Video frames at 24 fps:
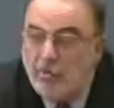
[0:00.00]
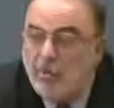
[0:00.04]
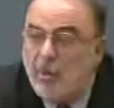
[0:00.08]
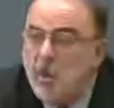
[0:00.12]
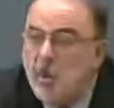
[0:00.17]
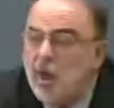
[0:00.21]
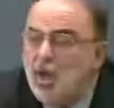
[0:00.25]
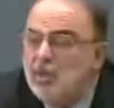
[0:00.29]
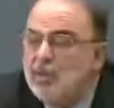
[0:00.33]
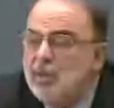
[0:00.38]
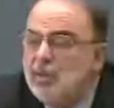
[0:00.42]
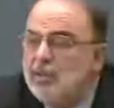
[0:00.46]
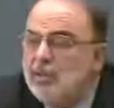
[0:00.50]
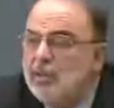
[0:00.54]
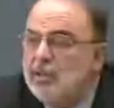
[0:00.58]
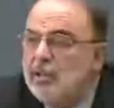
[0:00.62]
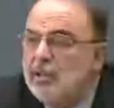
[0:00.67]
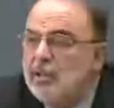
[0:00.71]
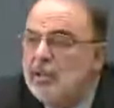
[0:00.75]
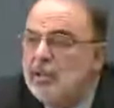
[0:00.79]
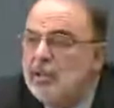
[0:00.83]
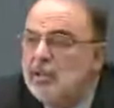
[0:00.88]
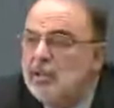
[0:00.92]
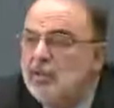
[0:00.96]

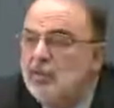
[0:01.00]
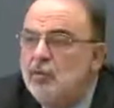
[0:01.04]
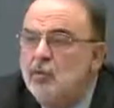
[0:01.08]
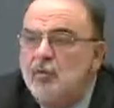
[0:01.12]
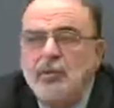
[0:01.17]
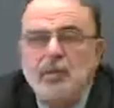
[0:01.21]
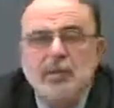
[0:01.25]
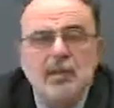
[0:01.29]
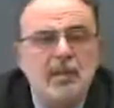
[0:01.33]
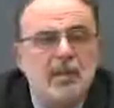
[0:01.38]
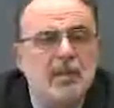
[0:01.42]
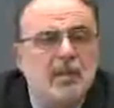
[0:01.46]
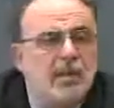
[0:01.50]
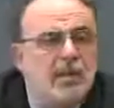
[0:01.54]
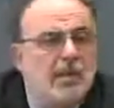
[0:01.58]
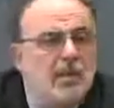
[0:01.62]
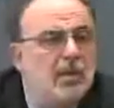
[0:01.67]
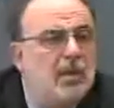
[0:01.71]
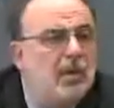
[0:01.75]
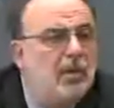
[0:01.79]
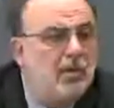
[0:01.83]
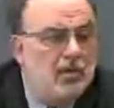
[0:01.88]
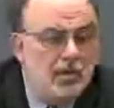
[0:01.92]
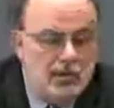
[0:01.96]
possibly to be
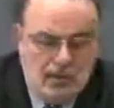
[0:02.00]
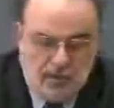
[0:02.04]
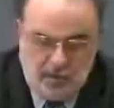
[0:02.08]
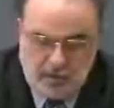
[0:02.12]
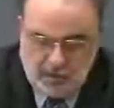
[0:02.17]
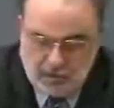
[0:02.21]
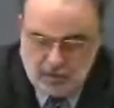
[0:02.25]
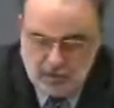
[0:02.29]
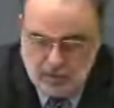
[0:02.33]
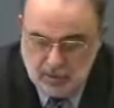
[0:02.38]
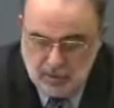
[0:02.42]
cured.